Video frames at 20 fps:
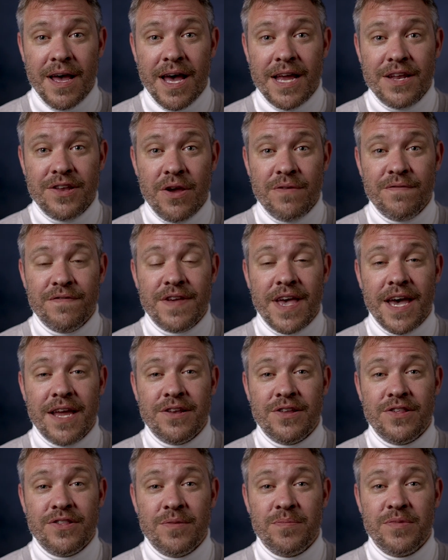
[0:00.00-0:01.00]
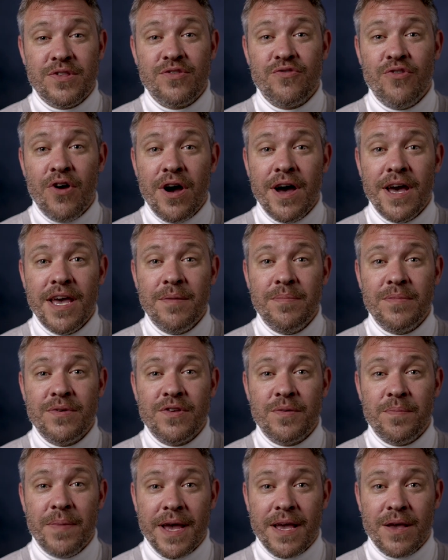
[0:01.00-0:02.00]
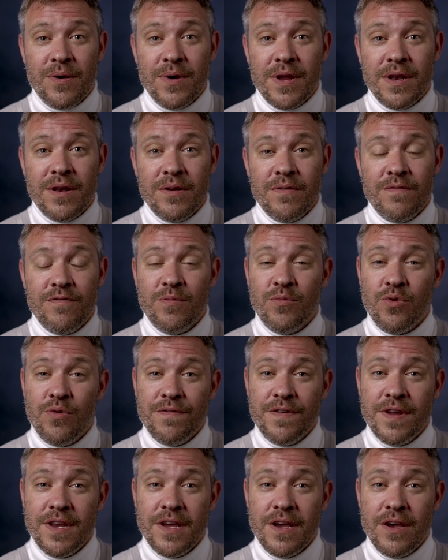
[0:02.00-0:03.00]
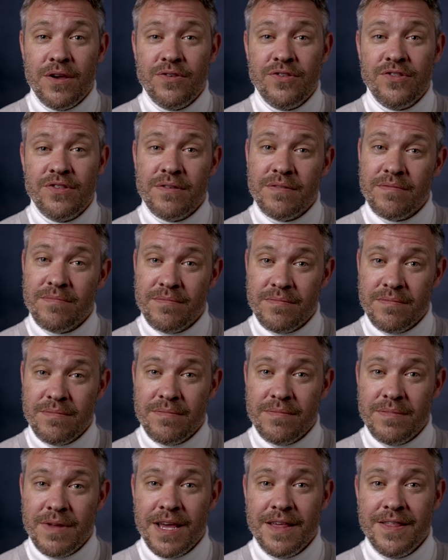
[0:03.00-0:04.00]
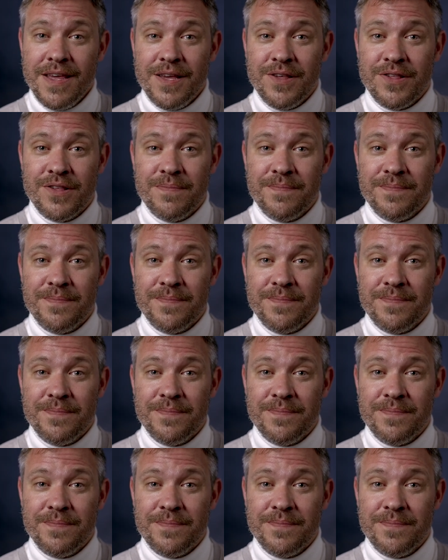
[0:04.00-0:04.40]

And don't forget to subscribe to Penguin for more videos like these.